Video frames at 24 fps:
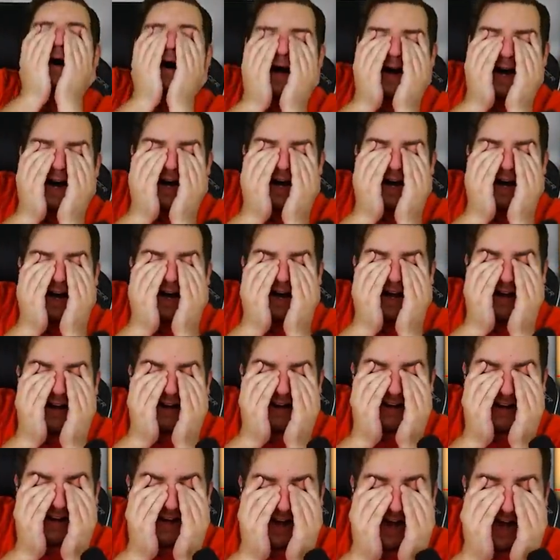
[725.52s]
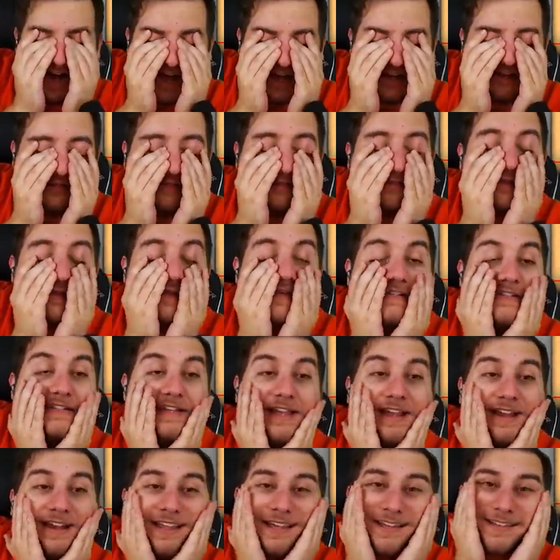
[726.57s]
Oh, God, these
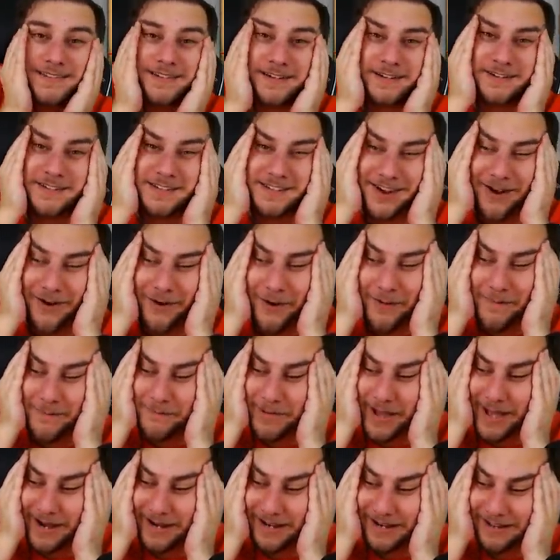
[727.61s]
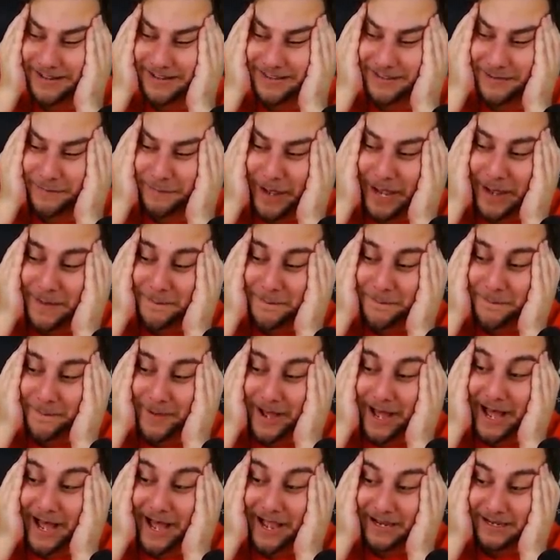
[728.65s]
idiots are so embedded into my
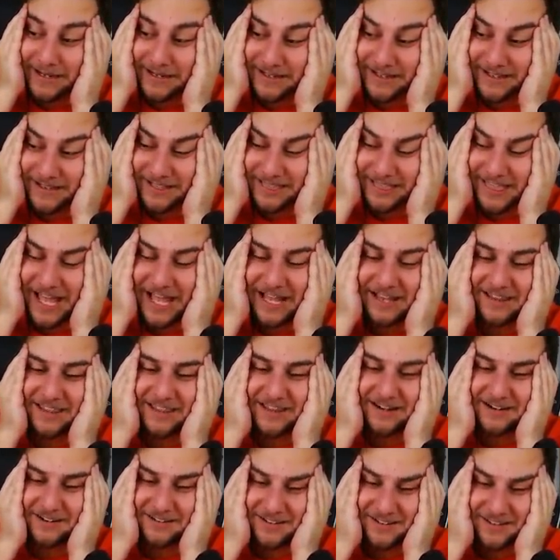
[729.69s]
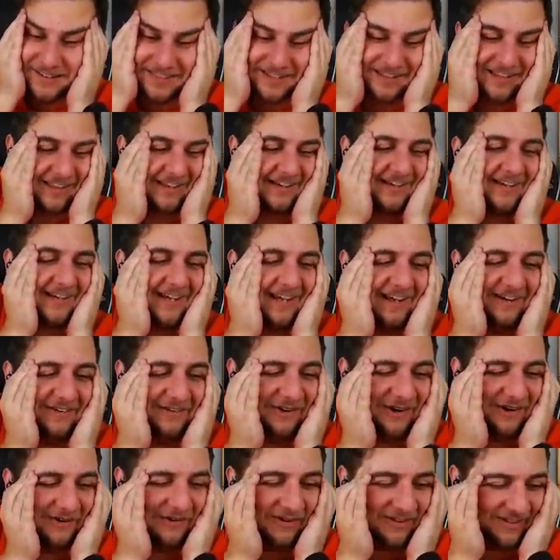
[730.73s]
mind that literally the other day when
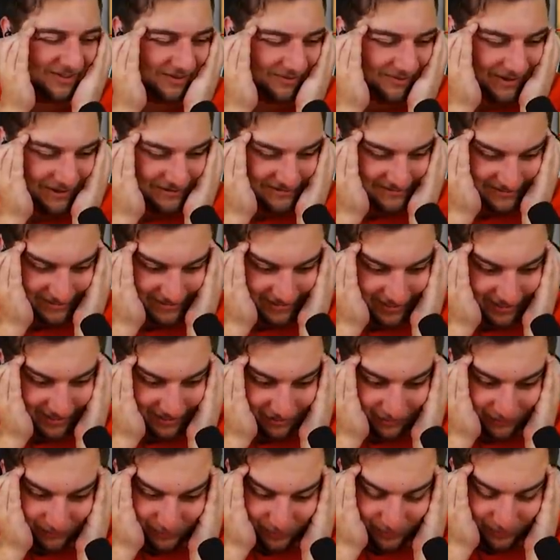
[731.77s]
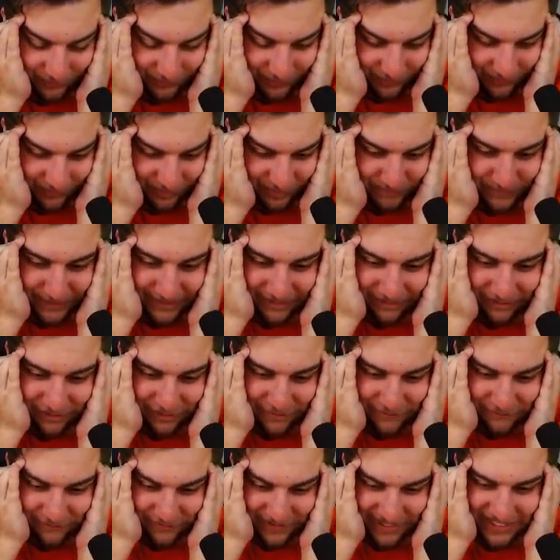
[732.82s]
I went to watch the Lego movie with my
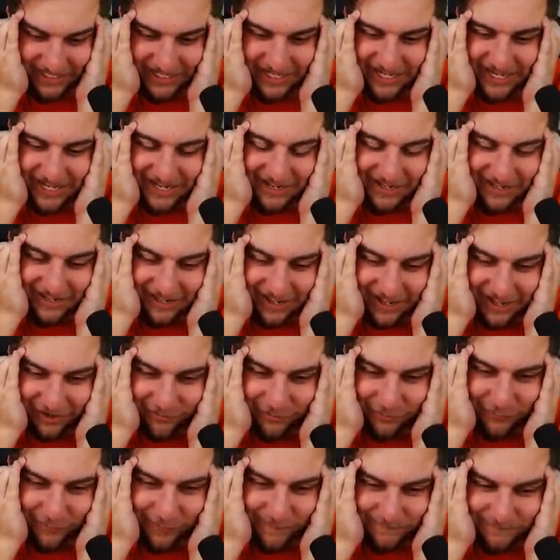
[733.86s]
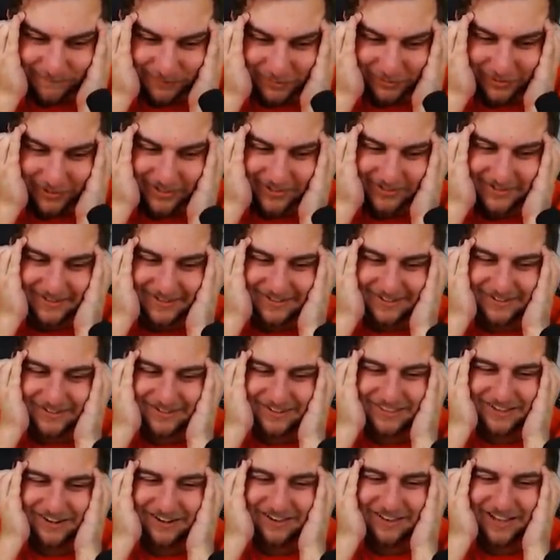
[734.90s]
girlfriend, at one point,
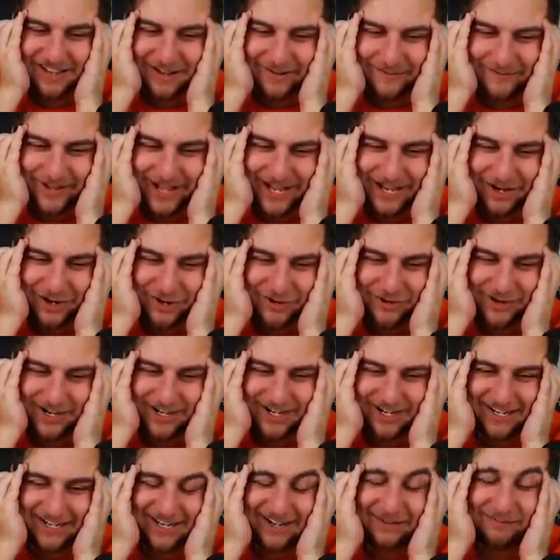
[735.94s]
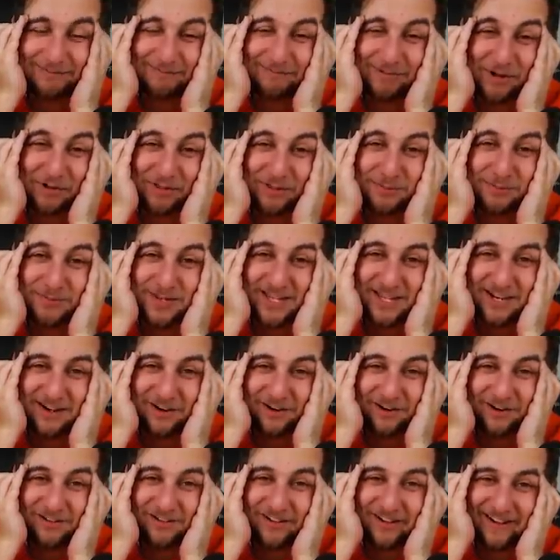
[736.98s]
they're like, my queen, both me and
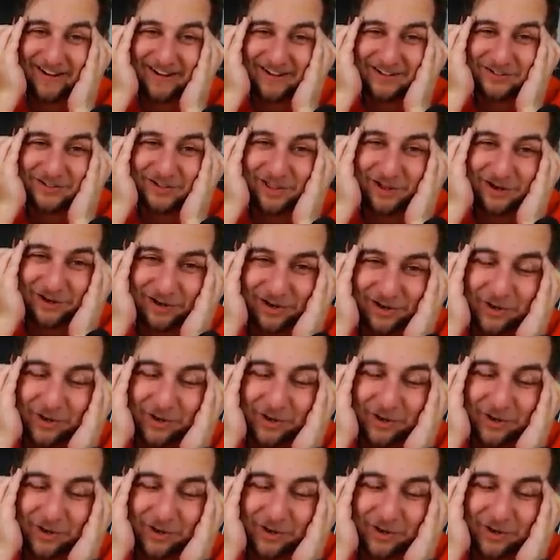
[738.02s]
her look at each other and